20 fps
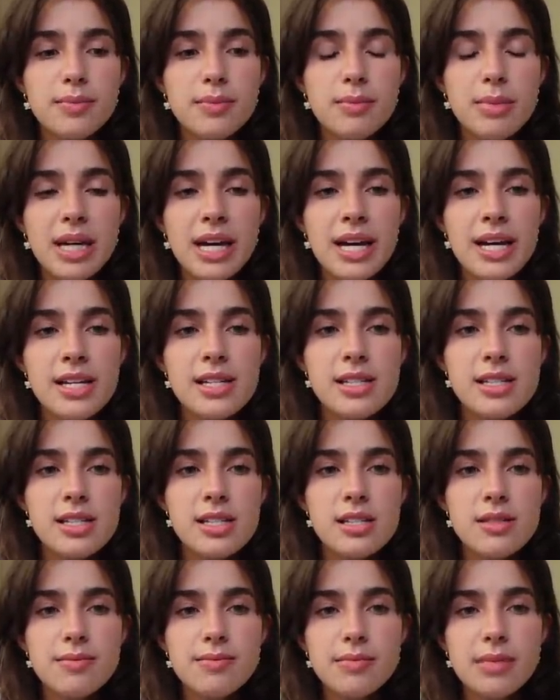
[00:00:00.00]

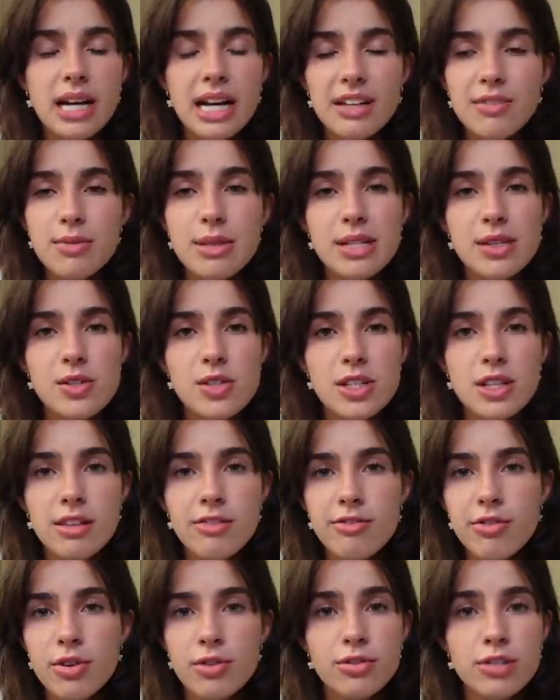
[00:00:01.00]
because I've been using
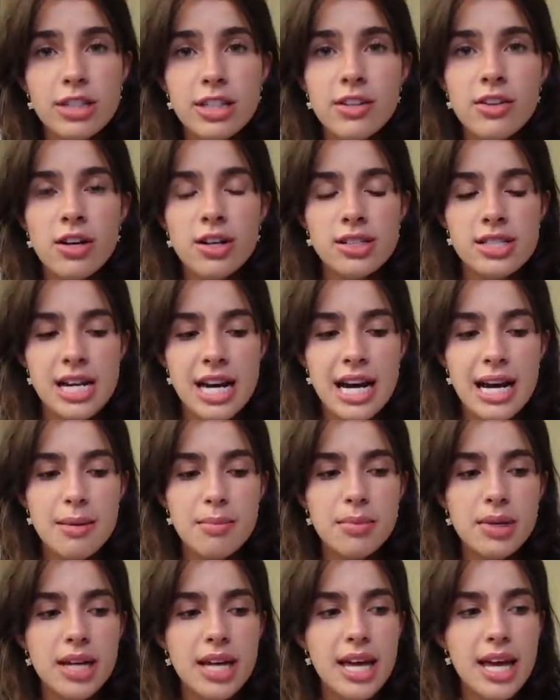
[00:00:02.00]
them for a really long time